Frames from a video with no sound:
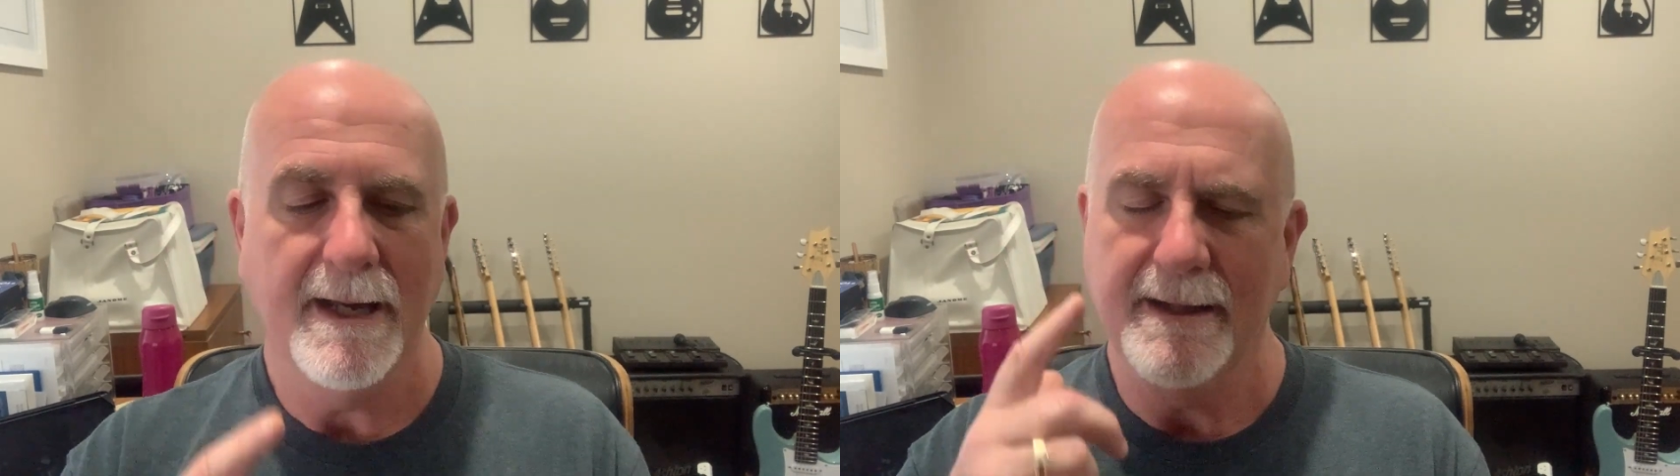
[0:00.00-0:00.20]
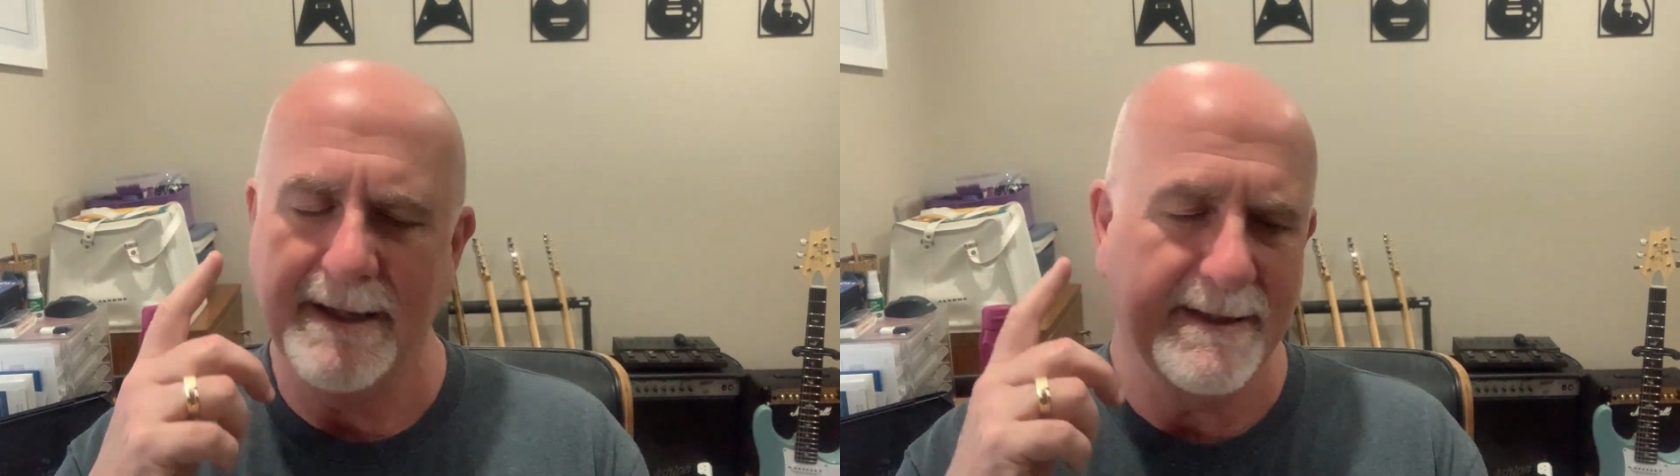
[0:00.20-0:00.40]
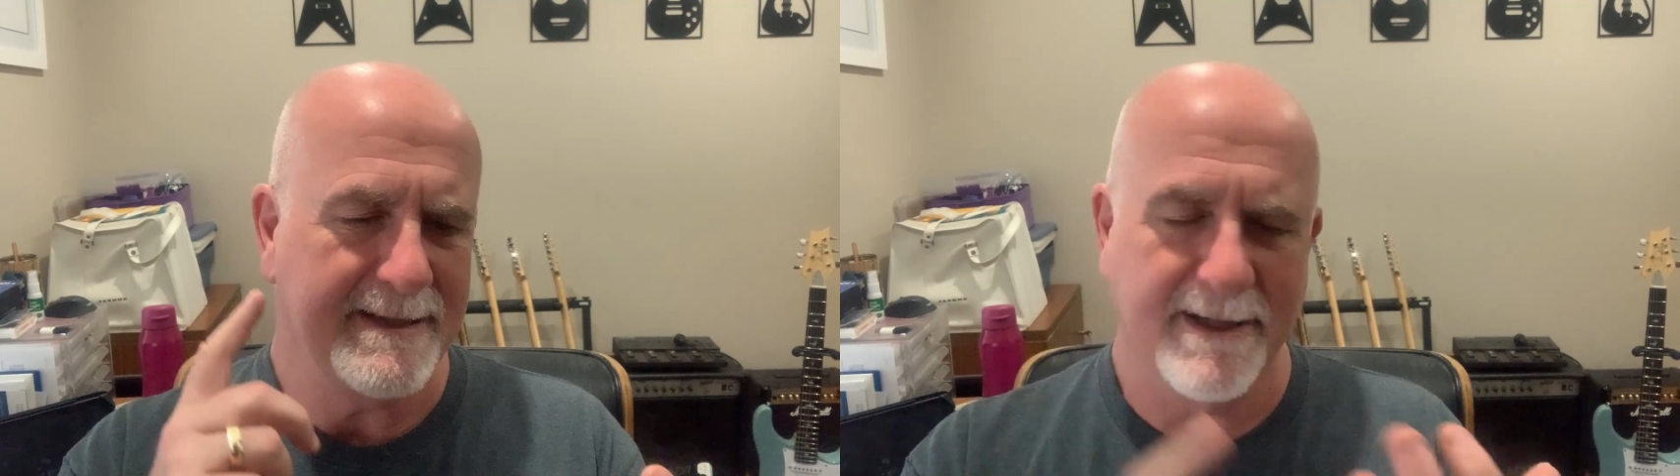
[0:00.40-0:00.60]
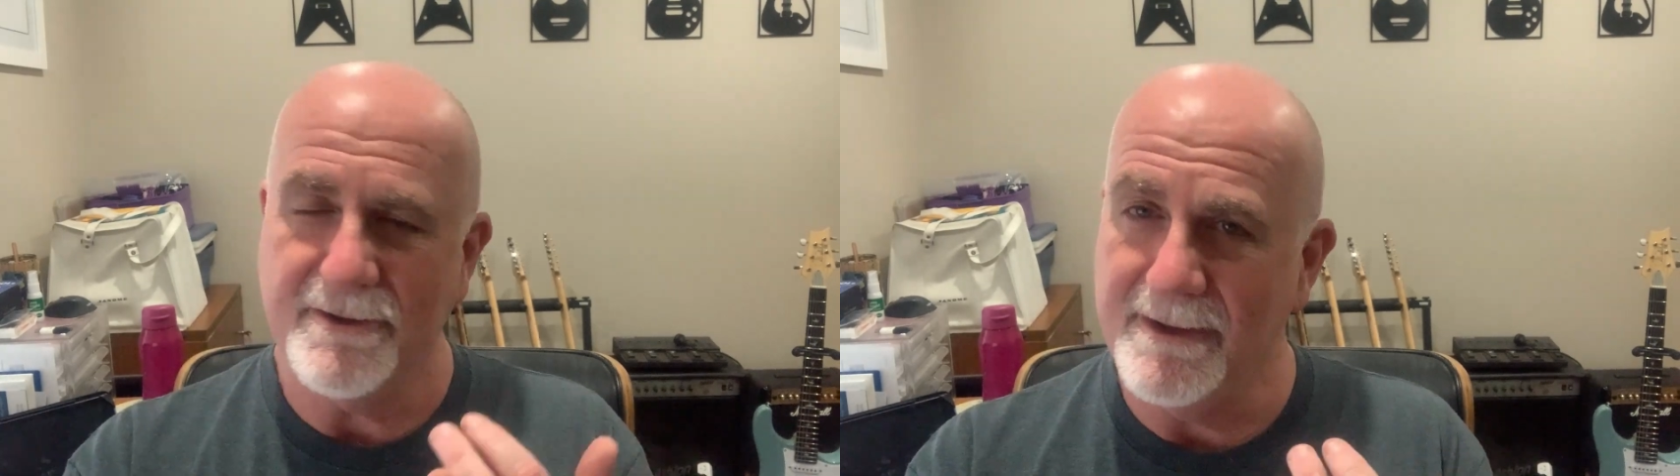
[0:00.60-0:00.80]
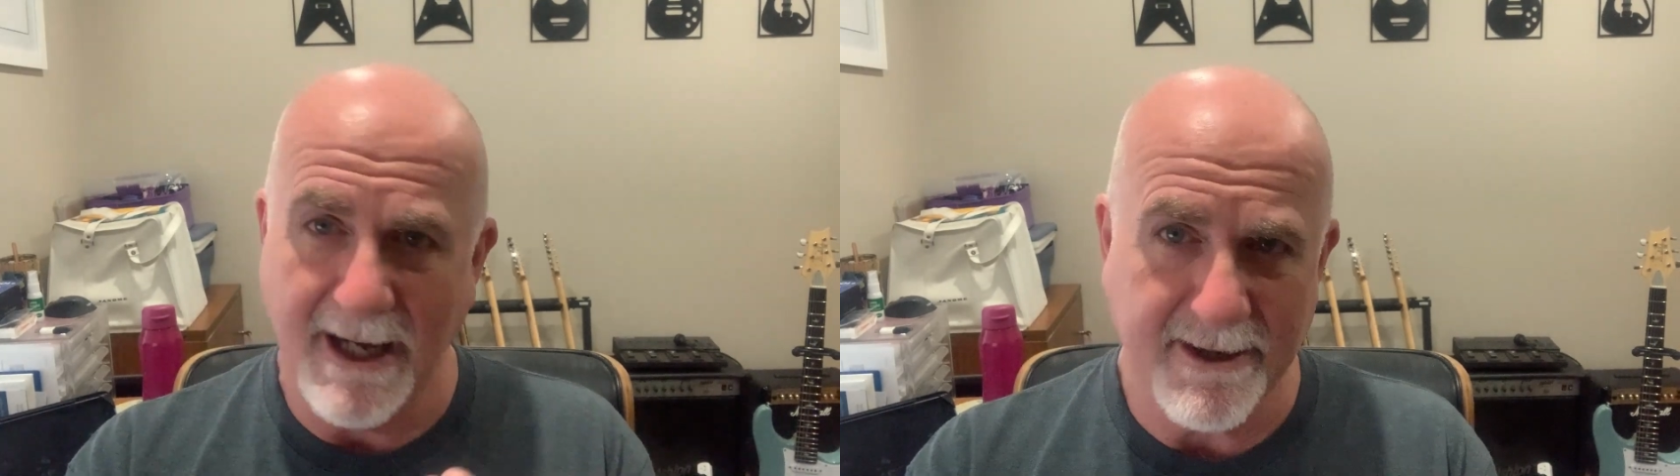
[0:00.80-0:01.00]
They understand that she
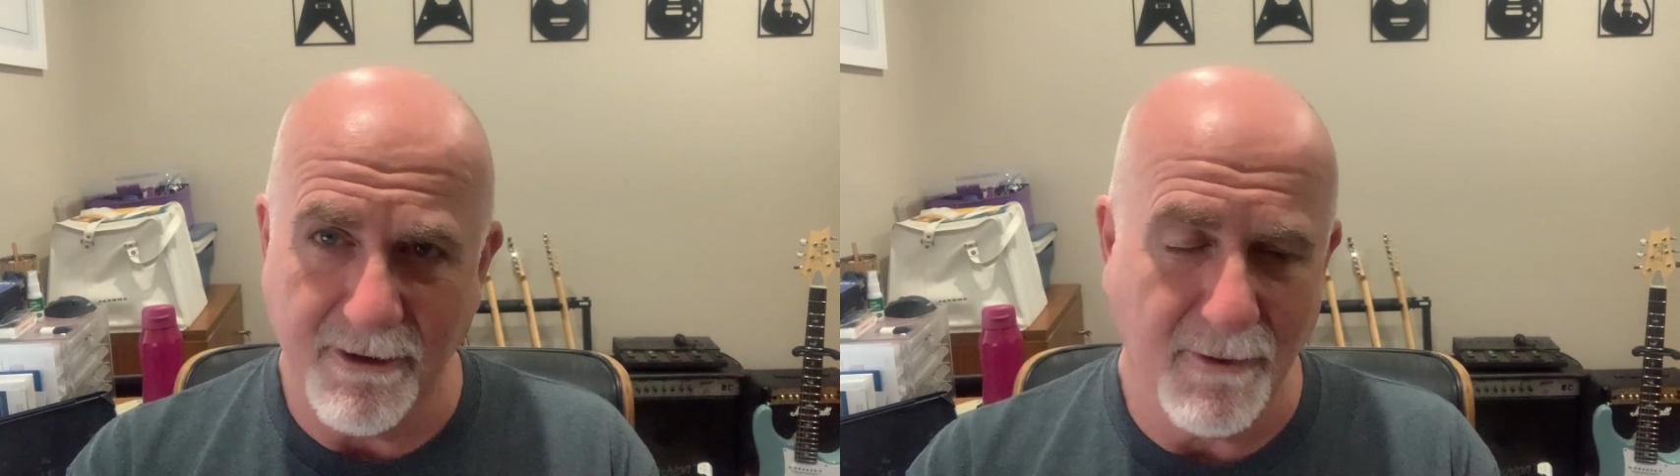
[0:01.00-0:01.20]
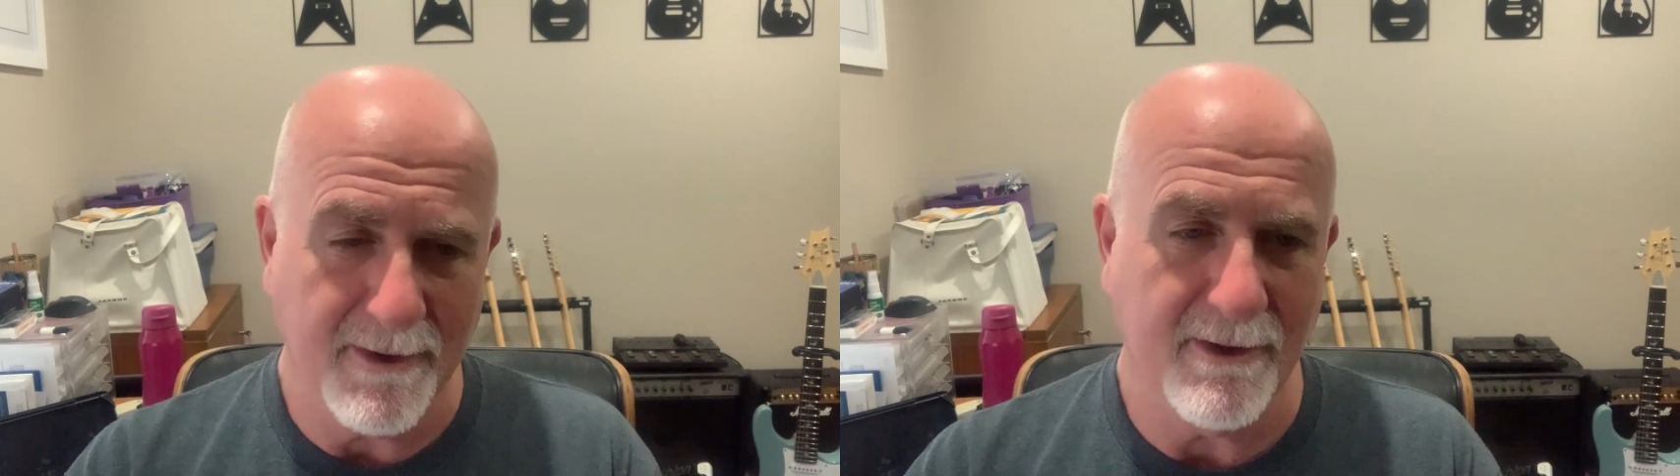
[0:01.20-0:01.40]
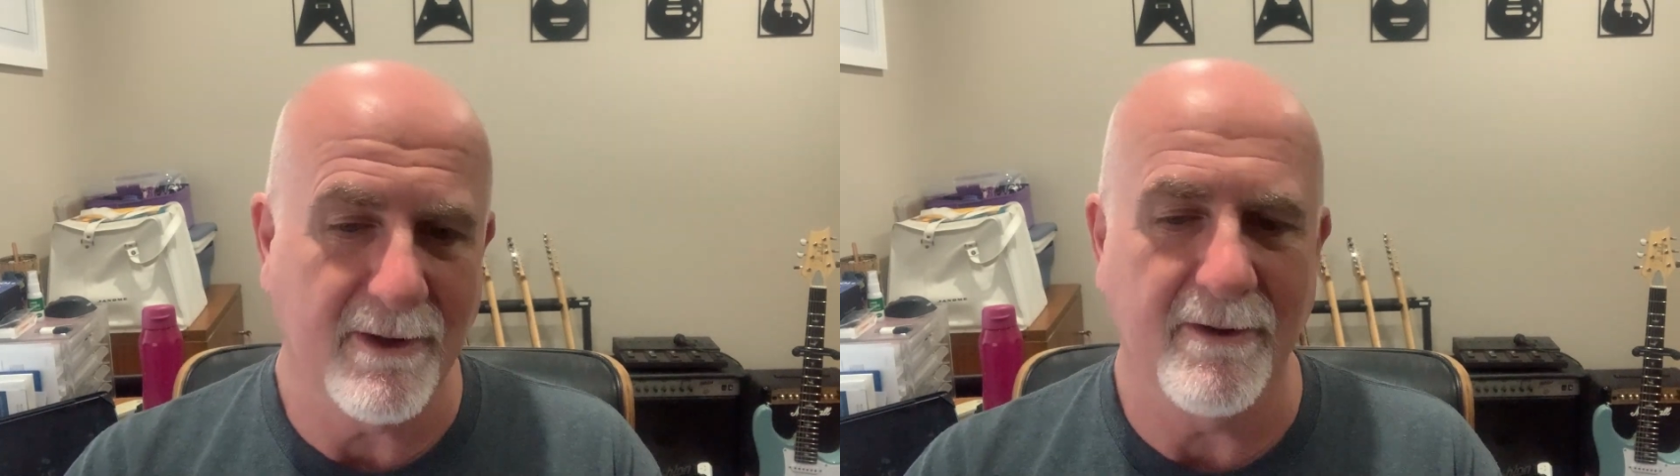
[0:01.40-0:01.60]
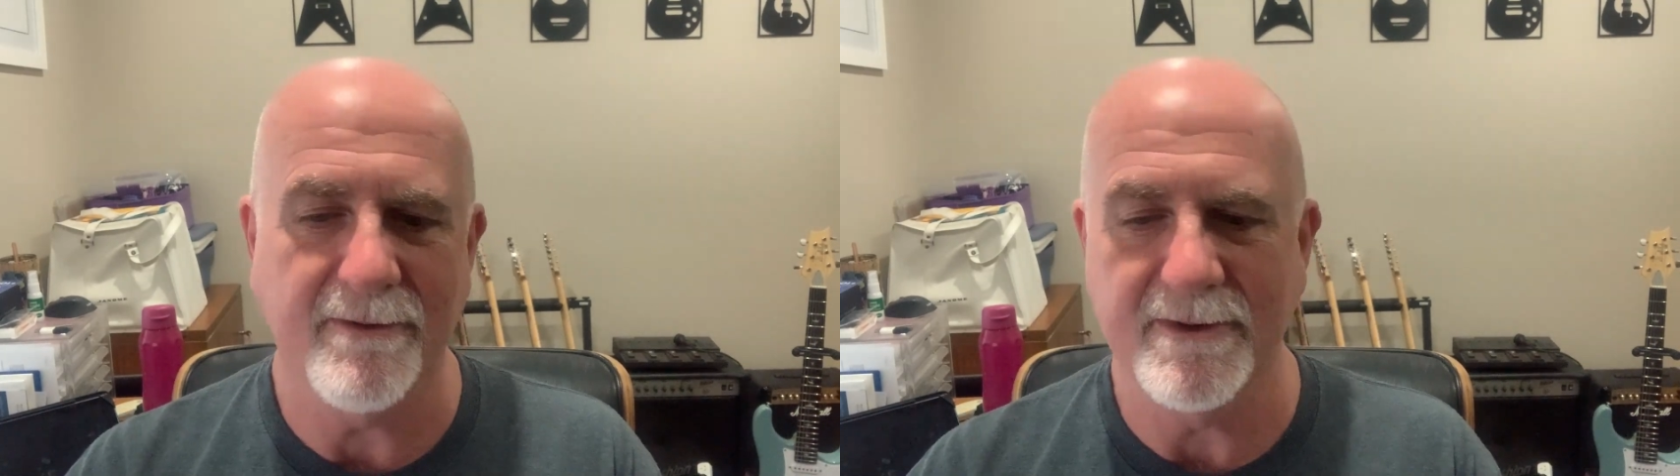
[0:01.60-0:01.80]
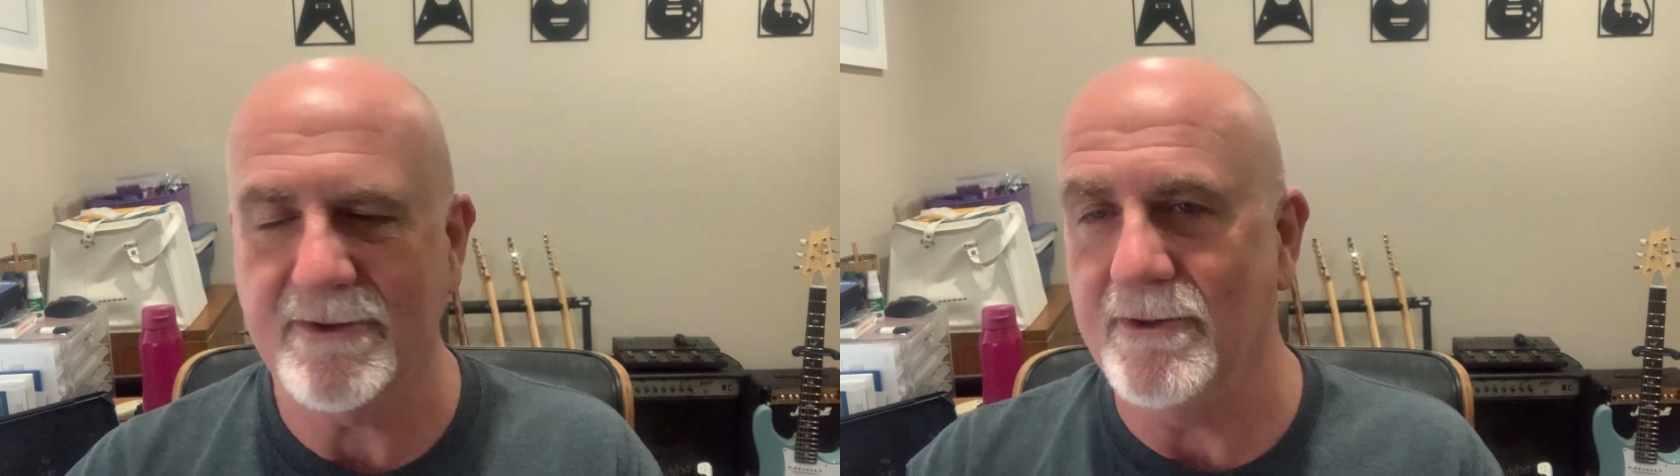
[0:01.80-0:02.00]
was arguing with her
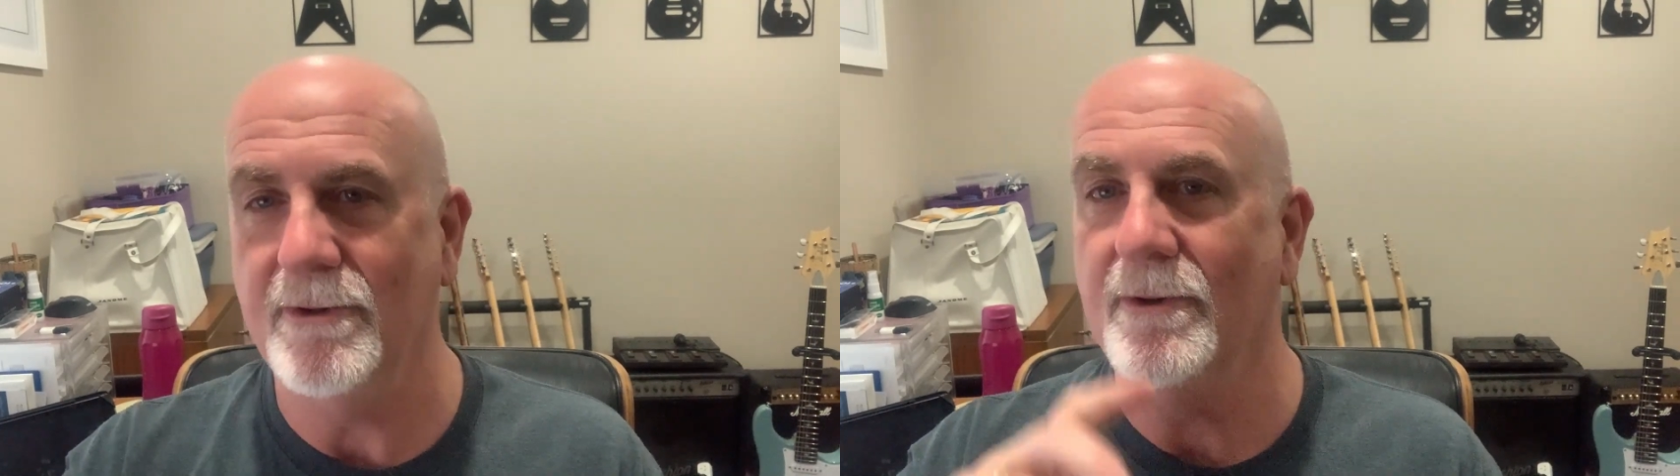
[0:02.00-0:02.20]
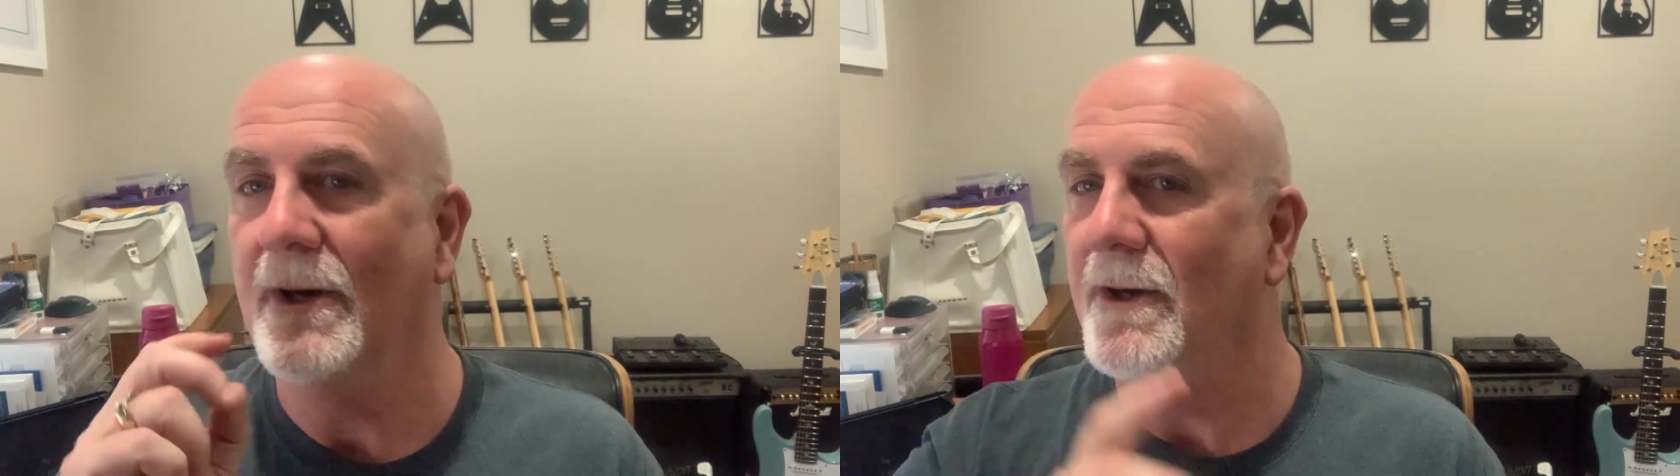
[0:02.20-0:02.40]
girlfriend Sue,